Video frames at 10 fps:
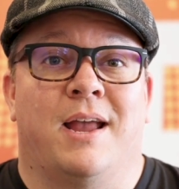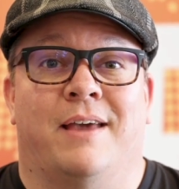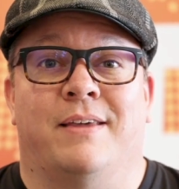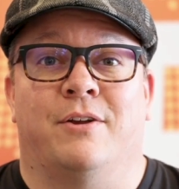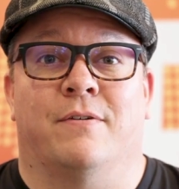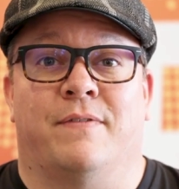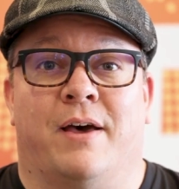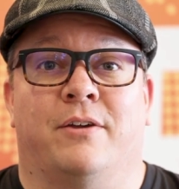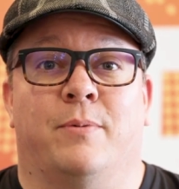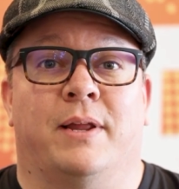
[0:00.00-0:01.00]
and that you're
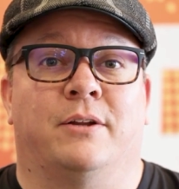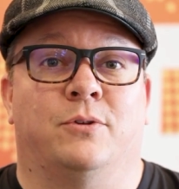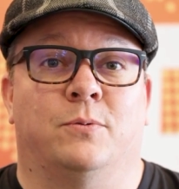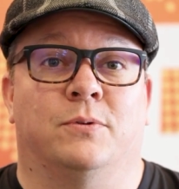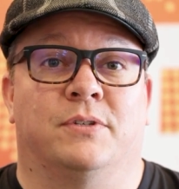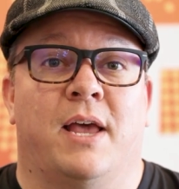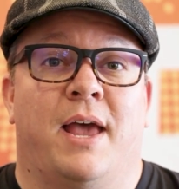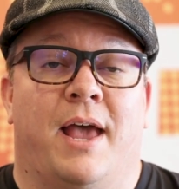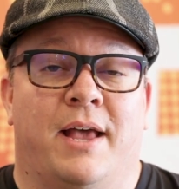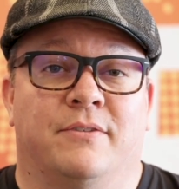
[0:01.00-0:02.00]
evaluating tools
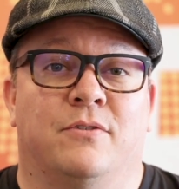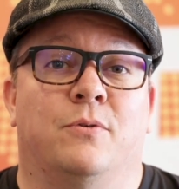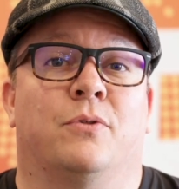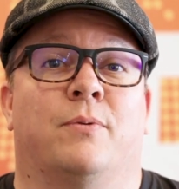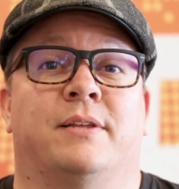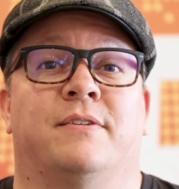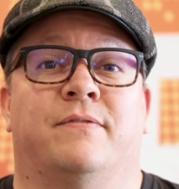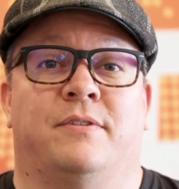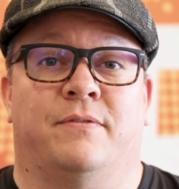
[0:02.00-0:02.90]
as new threats have